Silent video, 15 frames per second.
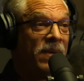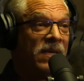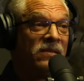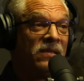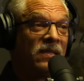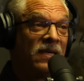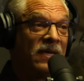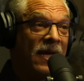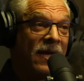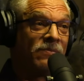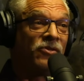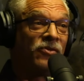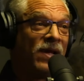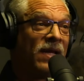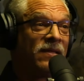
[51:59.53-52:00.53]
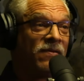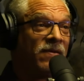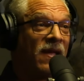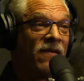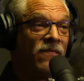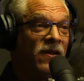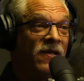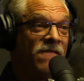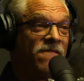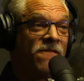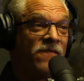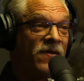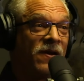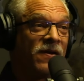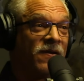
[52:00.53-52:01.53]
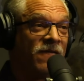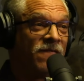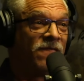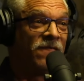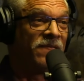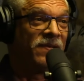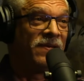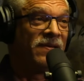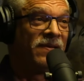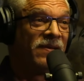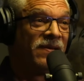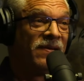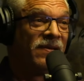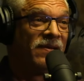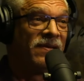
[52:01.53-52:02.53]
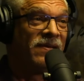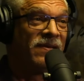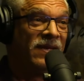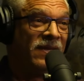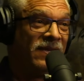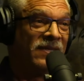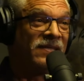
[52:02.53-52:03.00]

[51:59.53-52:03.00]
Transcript: are basically abstract. They're not really figurative. No, they're not. They're